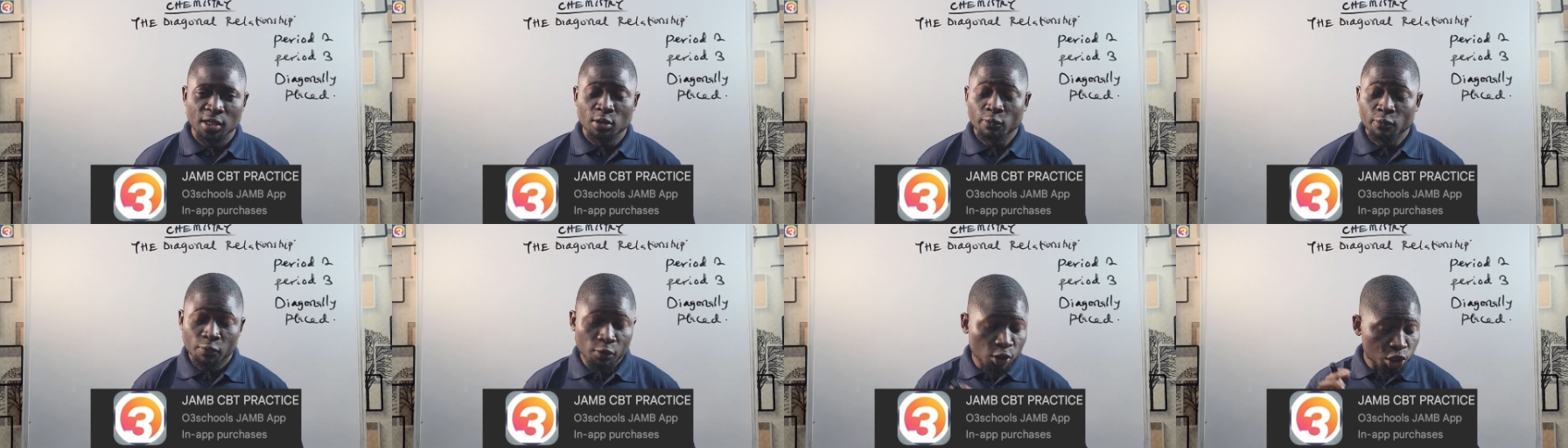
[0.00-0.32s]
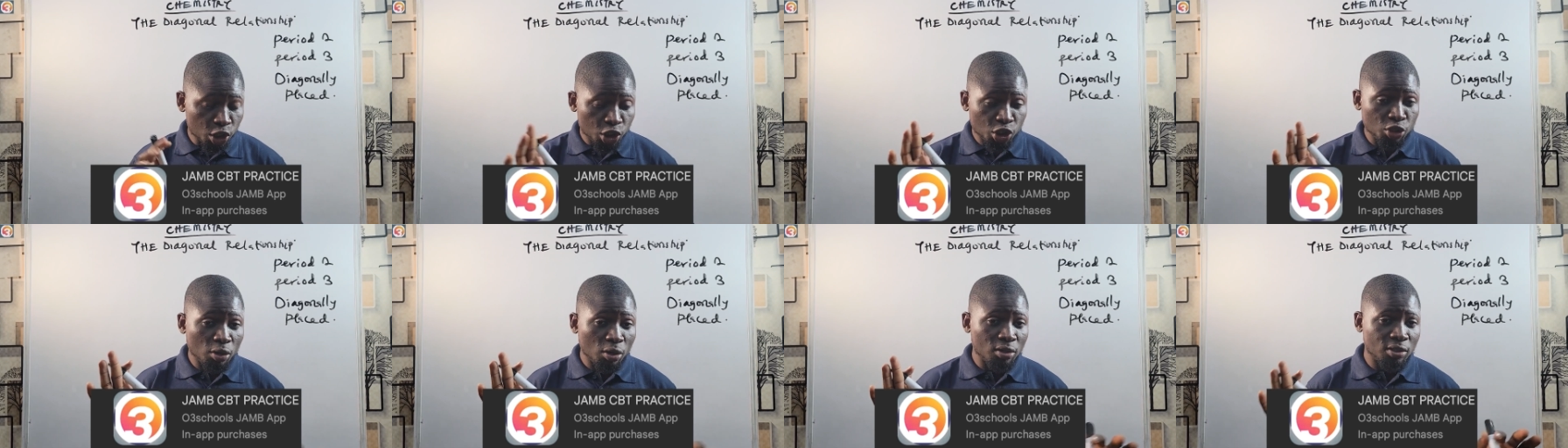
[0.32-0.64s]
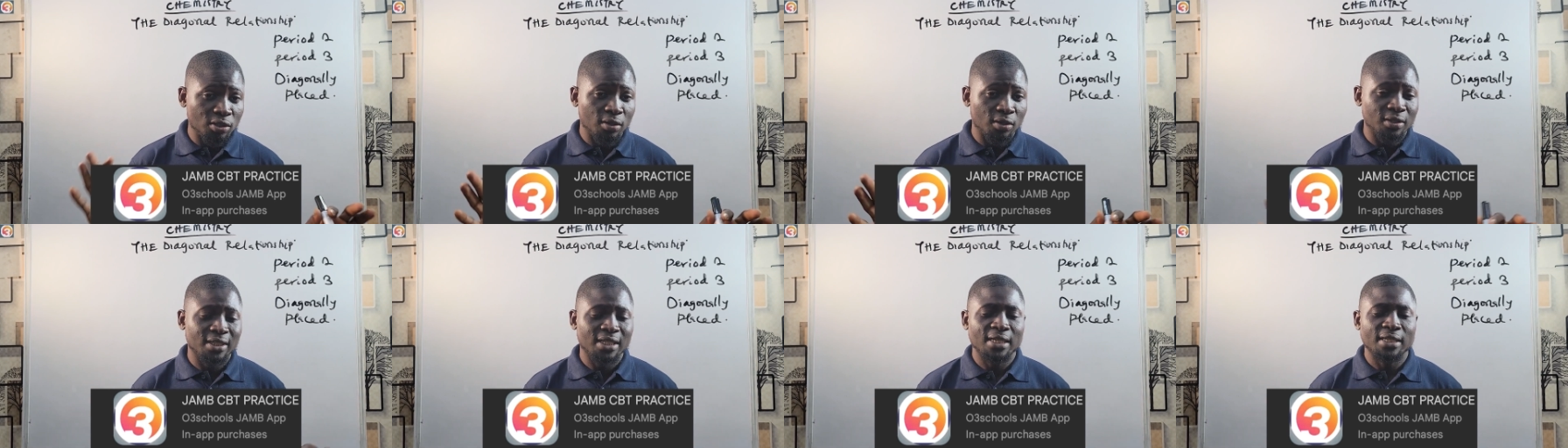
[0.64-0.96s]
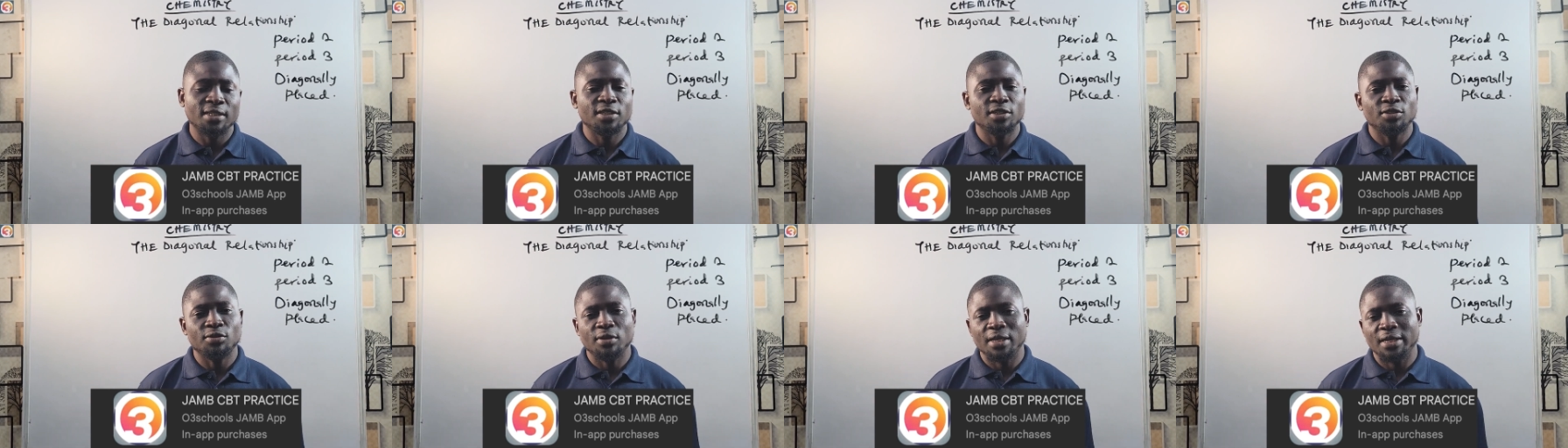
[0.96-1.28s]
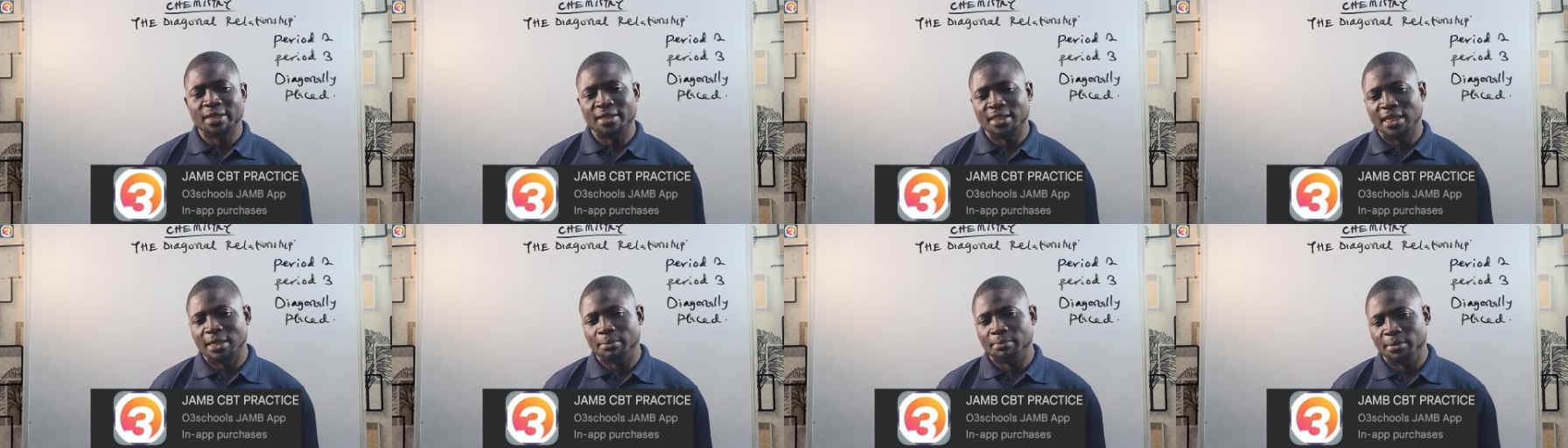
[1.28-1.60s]
for sure success in your
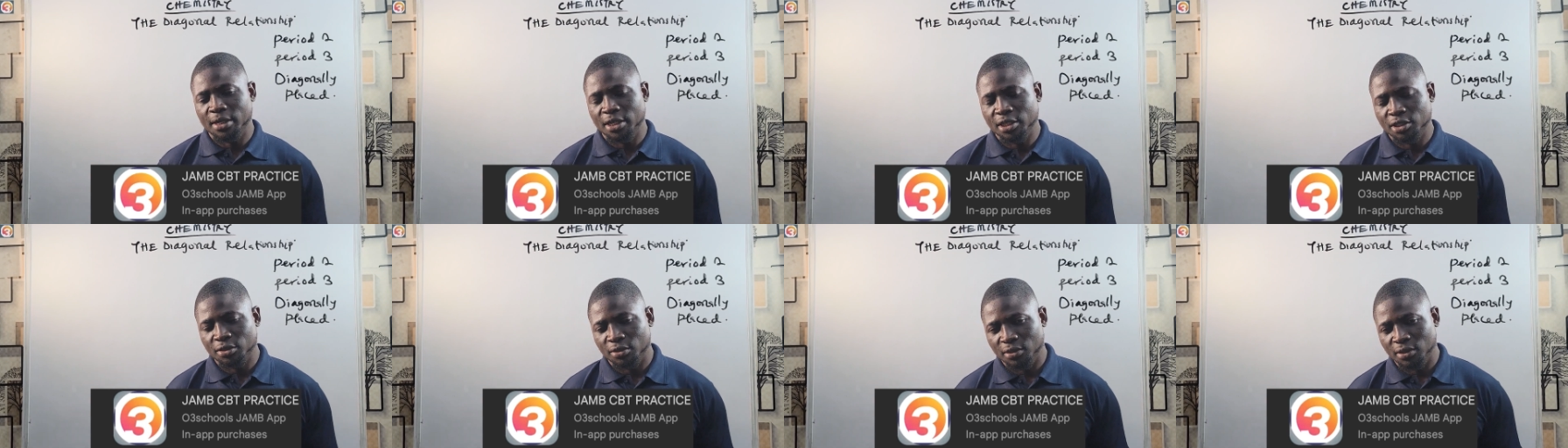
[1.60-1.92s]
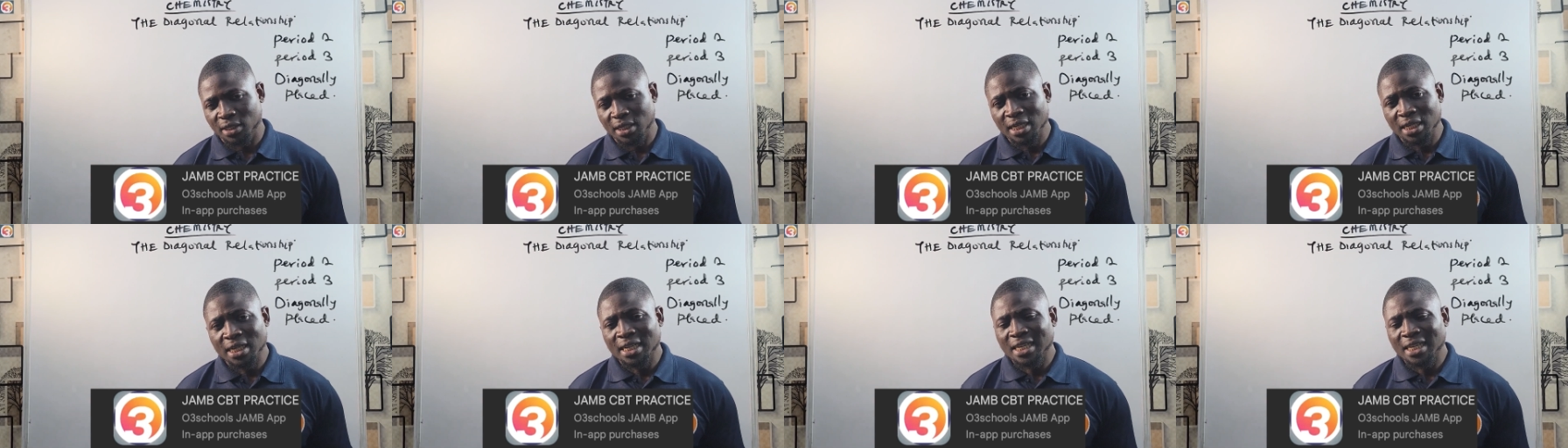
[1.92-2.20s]
examination.